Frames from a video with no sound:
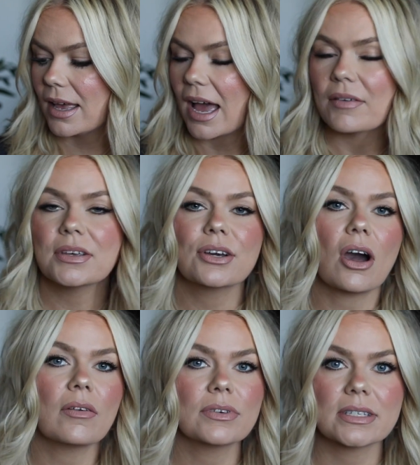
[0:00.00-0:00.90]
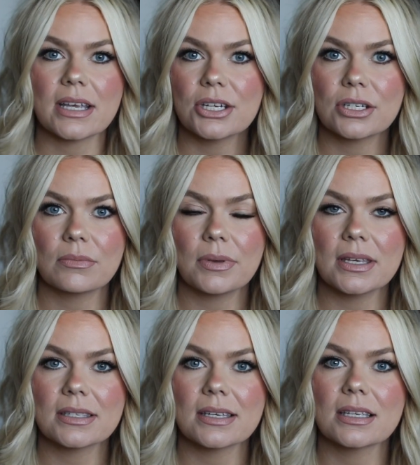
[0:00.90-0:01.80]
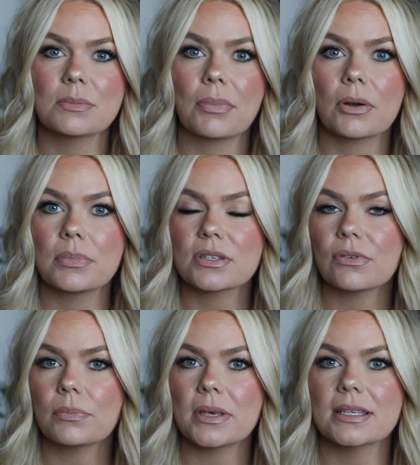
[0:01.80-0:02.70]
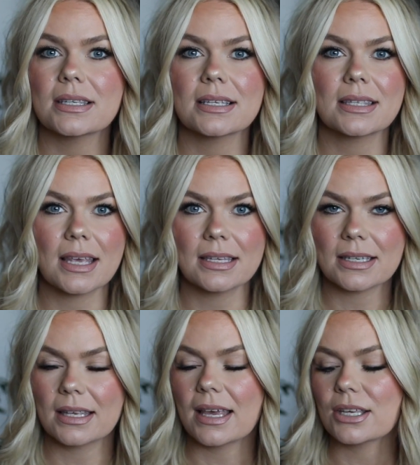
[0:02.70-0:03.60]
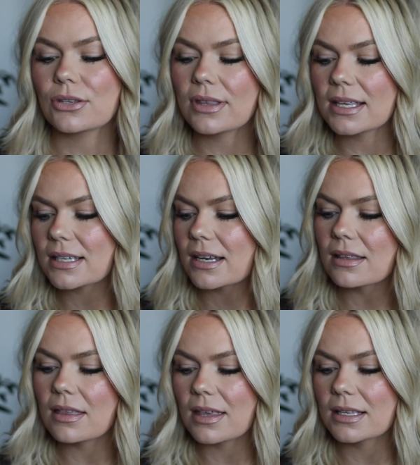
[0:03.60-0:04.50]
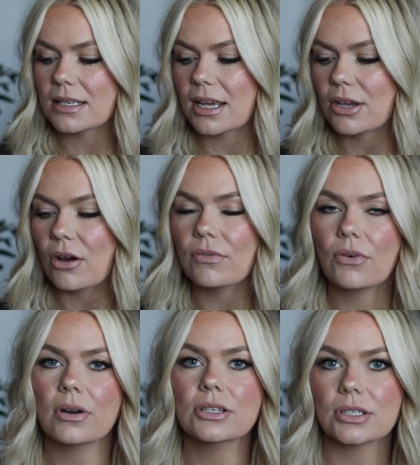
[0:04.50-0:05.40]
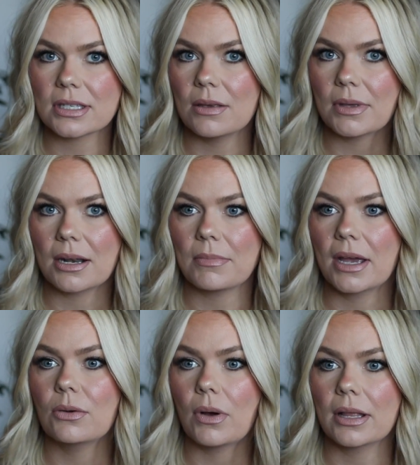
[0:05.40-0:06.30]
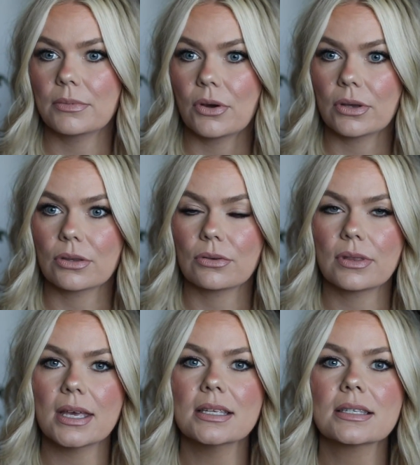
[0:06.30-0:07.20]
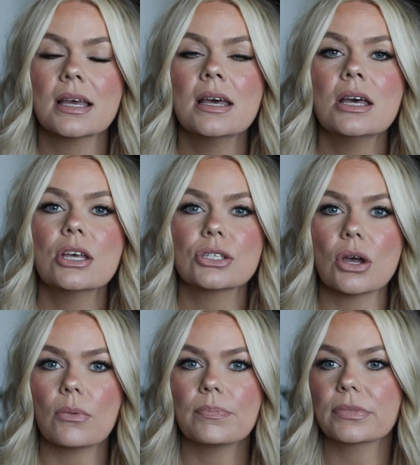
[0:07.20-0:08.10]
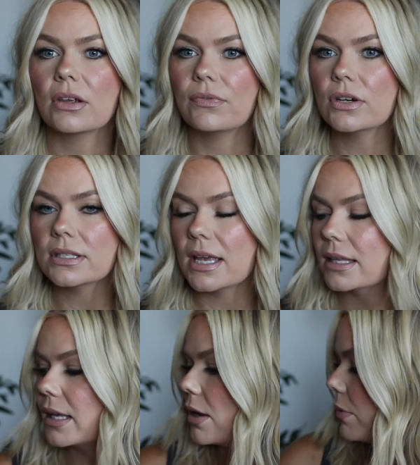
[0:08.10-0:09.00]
having conversation pieces, purposeful pieces, things like that. So that's kind of the things that I go for. Just keep that in mind while I'm going through this. So the first thing that I